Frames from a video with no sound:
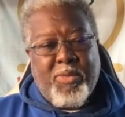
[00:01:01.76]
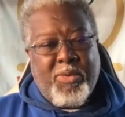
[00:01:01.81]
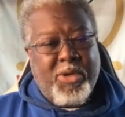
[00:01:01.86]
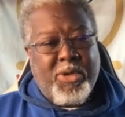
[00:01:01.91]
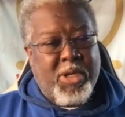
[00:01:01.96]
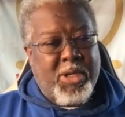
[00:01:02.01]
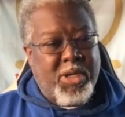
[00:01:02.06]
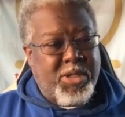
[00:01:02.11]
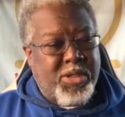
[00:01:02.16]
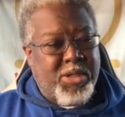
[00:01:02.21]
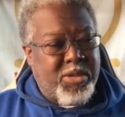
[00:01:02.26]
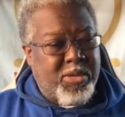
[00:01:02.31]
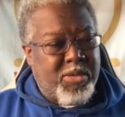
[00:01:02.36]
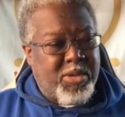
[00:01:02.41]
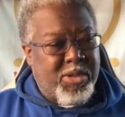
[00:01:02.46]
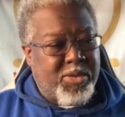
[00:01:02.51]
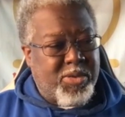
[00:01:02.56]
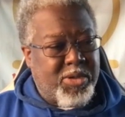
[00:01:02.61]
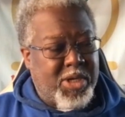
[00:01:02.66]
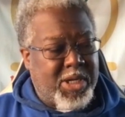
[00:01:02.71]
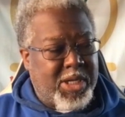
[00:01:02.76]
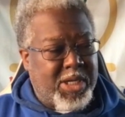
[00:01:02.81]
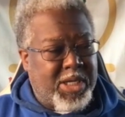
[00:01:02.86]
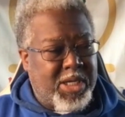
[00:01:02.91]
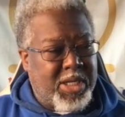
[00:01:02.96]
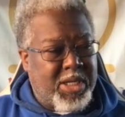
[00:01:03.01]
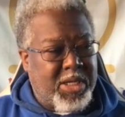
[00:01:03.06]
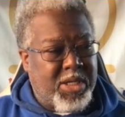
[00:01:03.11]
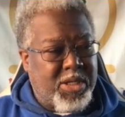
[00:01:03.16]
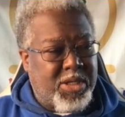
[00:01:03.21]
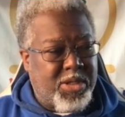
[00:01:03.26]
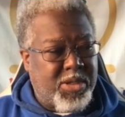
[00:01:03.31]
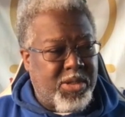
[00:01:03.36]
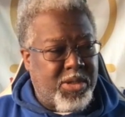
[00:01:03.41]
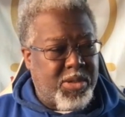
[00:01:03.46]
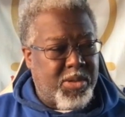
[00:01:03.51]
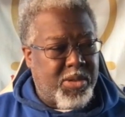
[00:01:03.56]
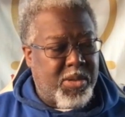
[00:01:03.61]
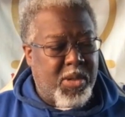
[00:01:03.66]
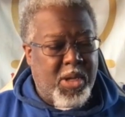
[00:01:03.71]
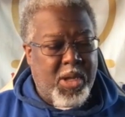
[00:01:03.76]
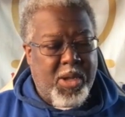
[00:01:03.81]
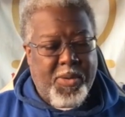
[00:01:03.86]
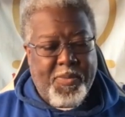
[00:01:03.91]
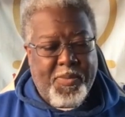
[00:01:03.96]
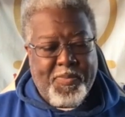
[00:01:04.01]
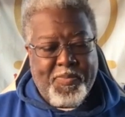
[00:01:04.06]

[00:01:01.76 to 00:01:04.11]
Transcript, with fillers: what we're going to do is we're going to get into